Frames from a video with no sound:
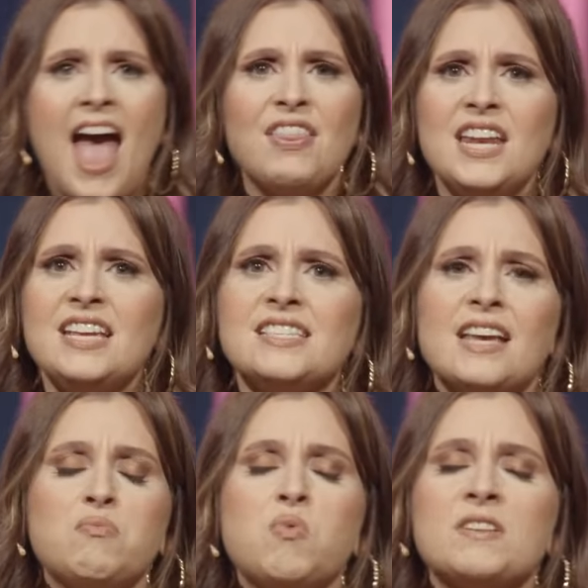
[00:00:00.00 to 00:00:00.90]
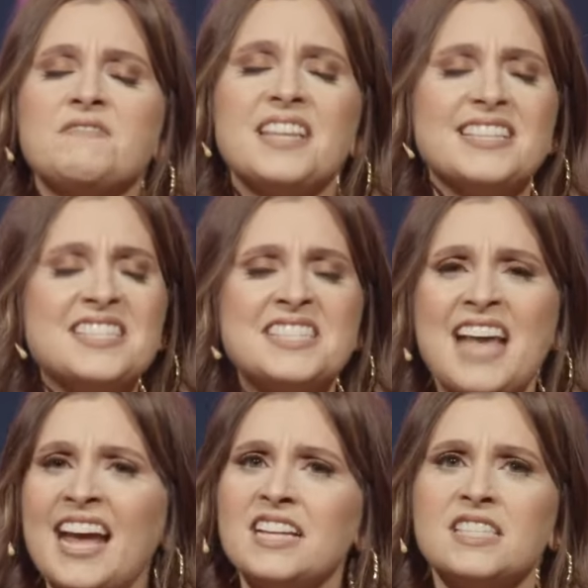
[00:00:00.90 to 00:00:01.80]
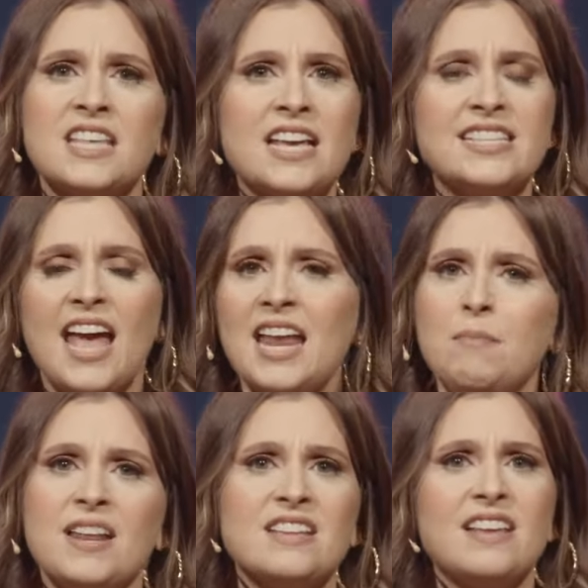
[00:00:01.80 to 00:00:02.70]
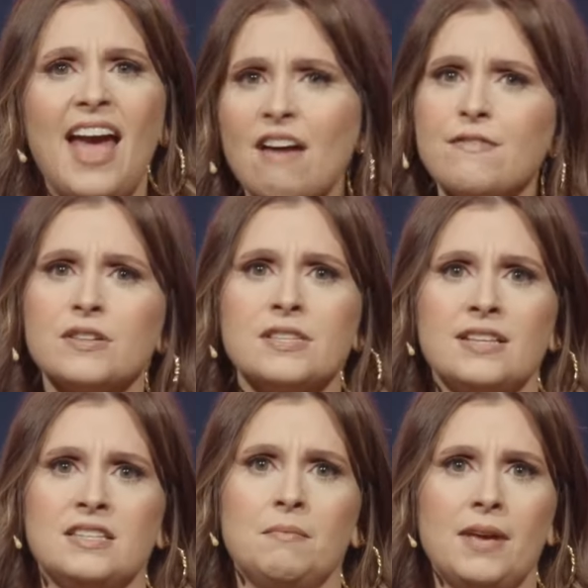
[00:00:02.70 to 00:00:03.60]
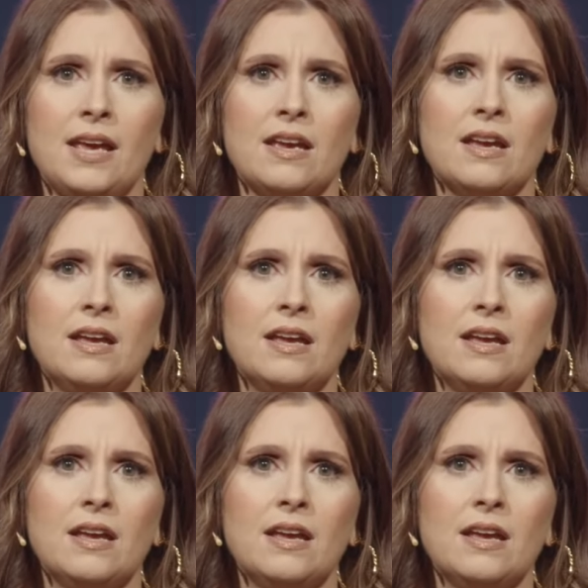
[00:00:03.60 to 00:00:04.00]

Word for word: And then he said one of the saddest things anybody has ever said to me.